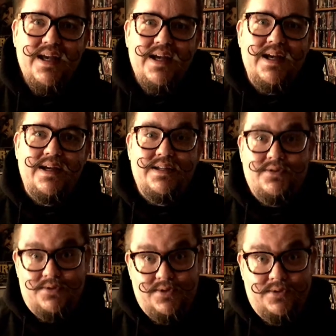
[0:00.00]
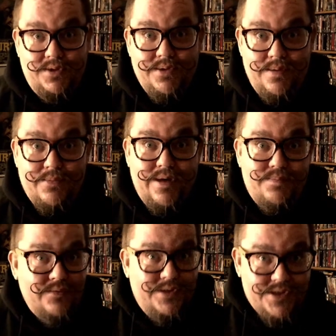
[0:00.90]
It's also called The Grim
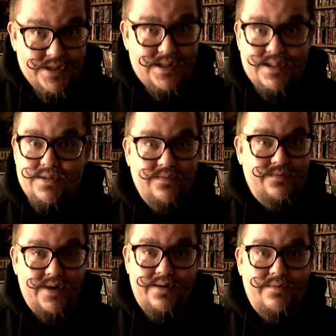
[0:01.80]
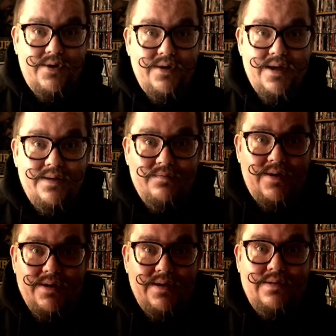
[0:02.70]
Reaper, which is very, very,
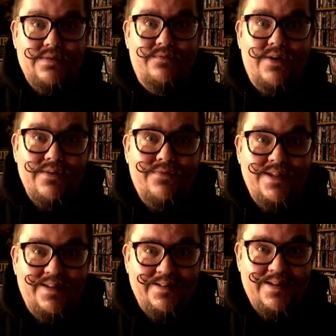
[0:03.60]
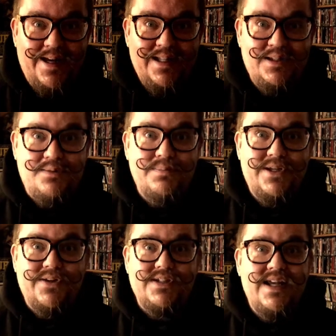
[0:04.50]
very, it's a very fitting title,
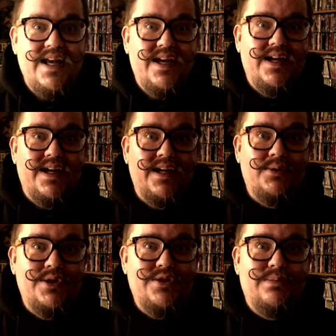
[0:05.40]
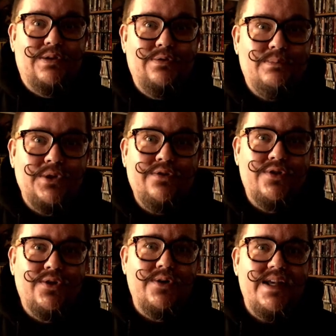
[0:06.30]
because Luigi
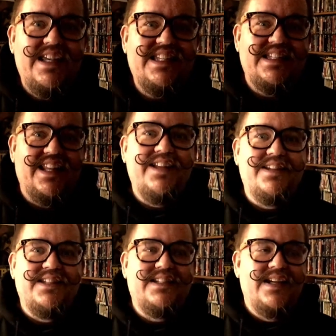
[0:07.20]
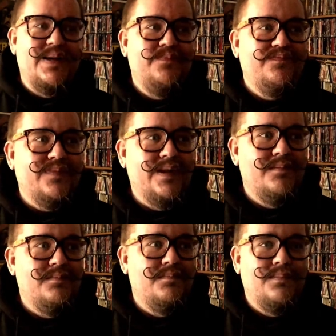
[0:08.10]
Montefiori is like this
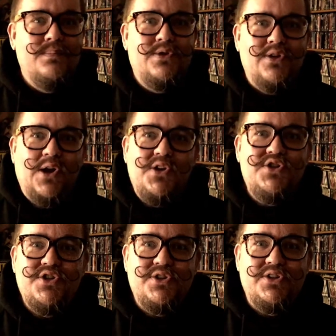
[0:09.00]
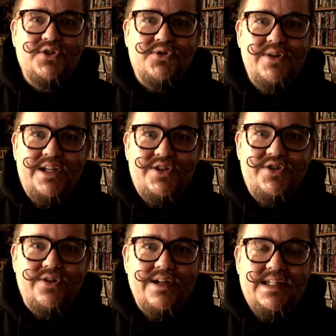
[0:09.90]
mythological
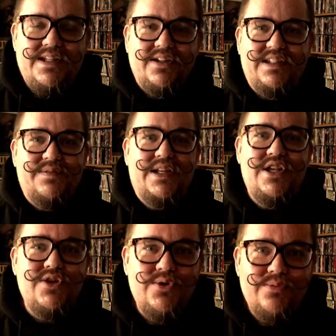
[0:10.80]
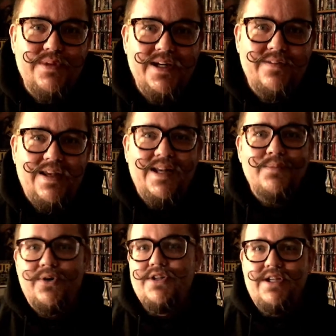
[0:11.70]
creature. He's not even human
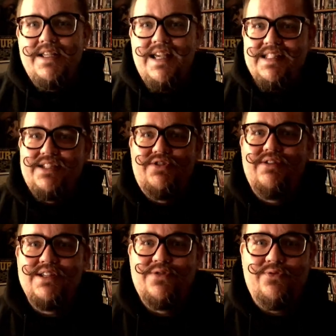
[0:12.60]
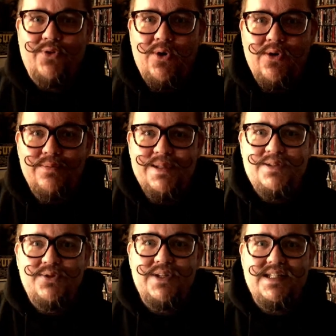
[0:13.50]
anymore. He has transformed
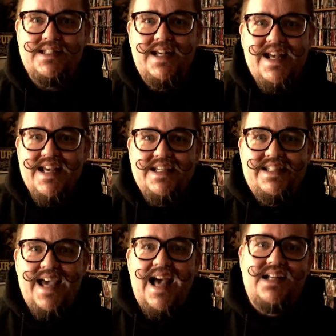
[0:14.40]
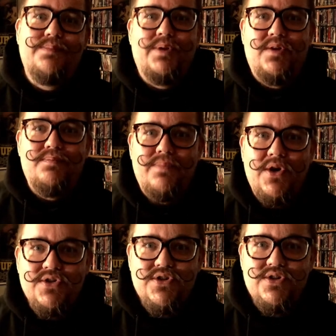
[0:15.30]
into this cannibal
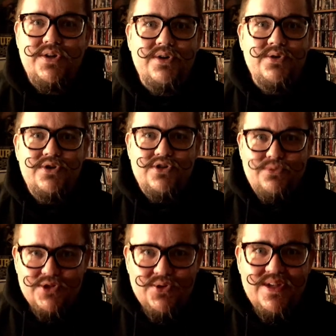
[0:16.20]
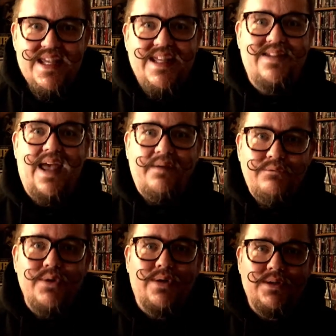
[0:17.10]
monster who just wants to eat
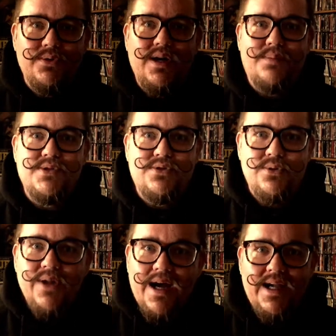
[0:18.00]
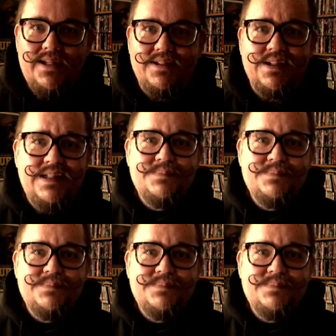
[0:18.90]
everyone who comes to the island.